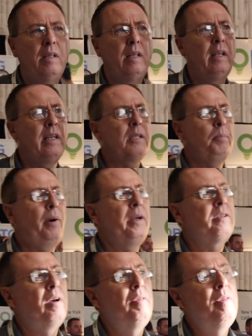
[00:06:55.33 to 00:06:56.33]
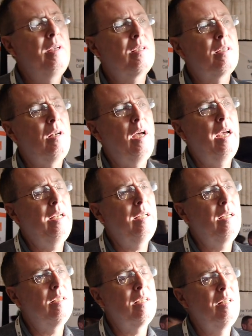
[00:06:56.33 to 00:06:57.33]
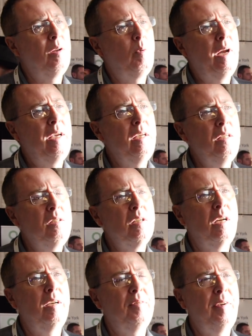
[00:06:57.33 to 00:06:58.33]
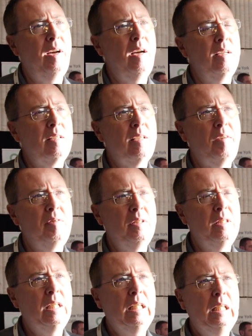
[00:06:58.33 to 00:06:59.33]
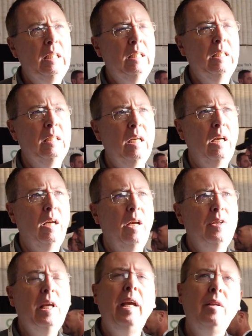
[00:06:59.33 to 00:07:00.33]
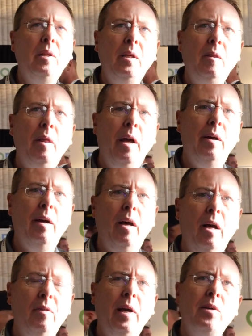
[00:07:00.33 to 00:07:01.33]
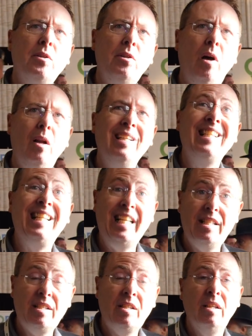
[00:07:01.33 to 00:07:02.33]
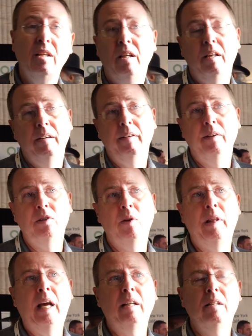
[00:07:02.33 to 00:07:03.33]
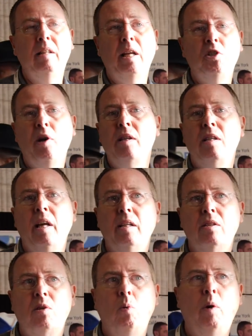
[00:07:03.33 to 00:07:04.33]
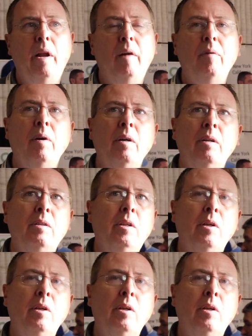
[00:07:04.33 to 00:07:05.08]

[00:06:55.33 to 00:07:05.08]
The list price on this light is in the range of uh, 17 to 18 uh, thousand dollars list. So that that translates whatever